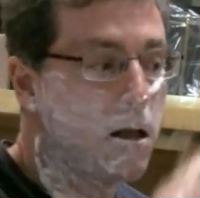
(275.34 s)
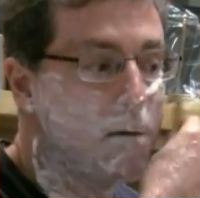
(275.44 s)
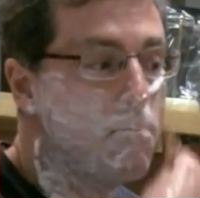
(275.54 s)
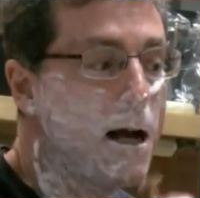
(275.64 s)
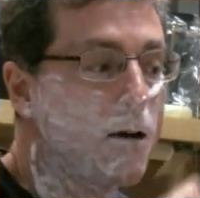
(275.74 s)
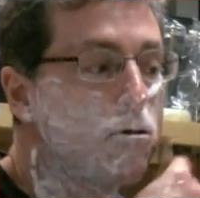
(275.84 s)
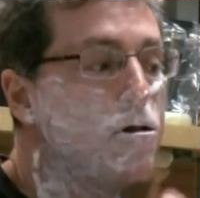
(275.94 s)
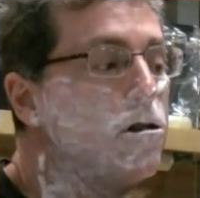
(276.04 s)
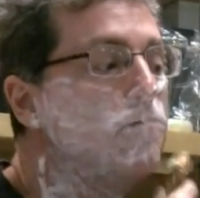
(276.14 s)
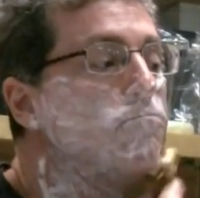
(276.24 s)
Come back
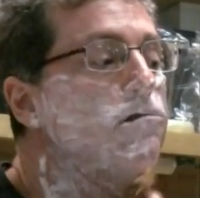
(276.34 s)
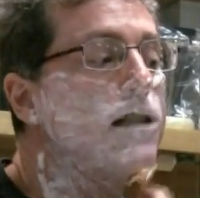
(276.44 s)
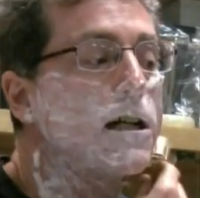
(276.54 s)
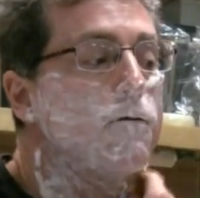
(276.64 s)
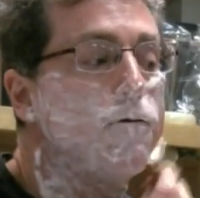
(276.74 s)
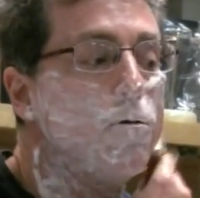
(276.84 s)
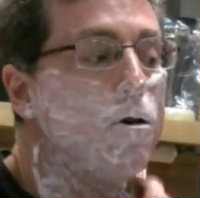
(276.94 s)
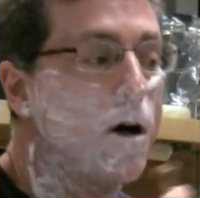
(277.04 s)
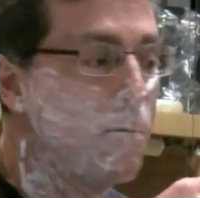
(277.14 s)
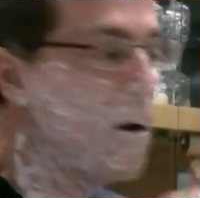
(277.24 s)
through, second
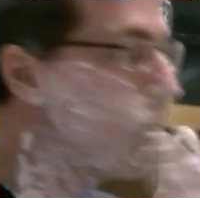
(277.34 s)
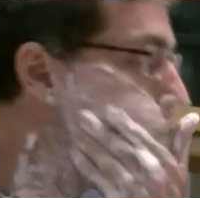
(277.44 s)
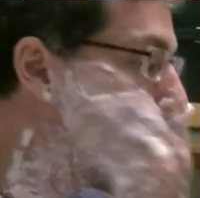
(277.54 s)
form.